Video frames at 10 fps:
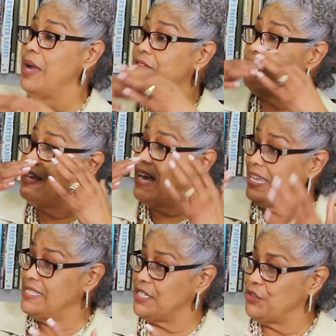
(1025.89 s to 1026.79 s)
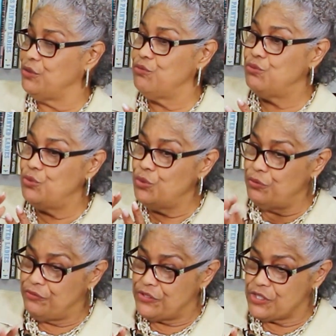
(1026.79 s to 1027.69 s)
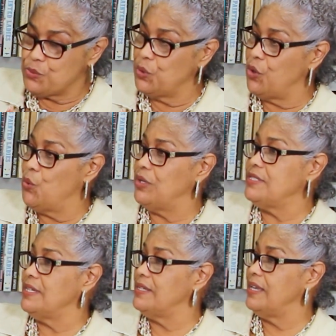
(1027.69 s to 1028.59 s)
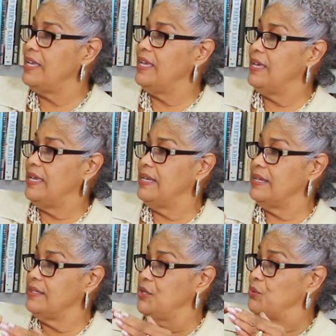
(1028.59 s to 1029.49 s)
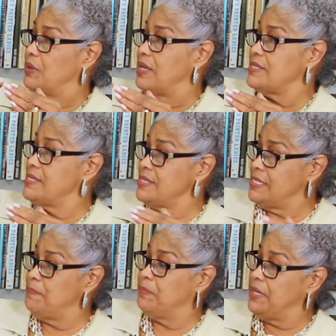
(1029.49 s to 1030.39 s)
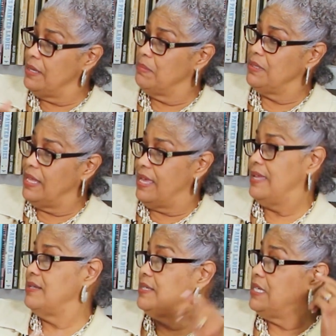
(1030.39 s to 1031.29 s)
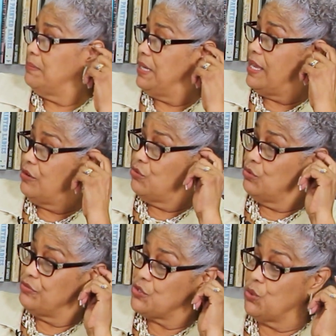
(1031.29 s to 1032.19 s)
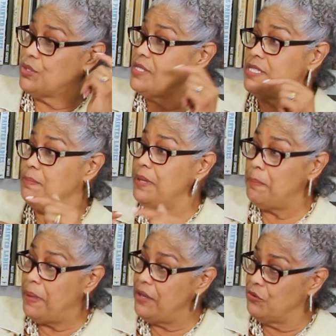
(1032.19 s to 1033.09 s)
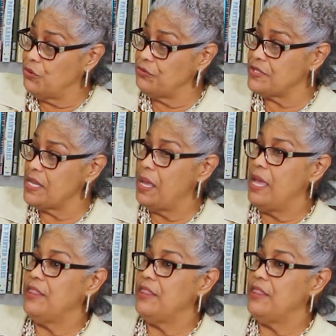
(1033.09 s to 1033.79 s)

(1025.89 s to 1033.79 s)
have the attic. The roofs were all done in, a steep gable end roofs or steep hip end roofs.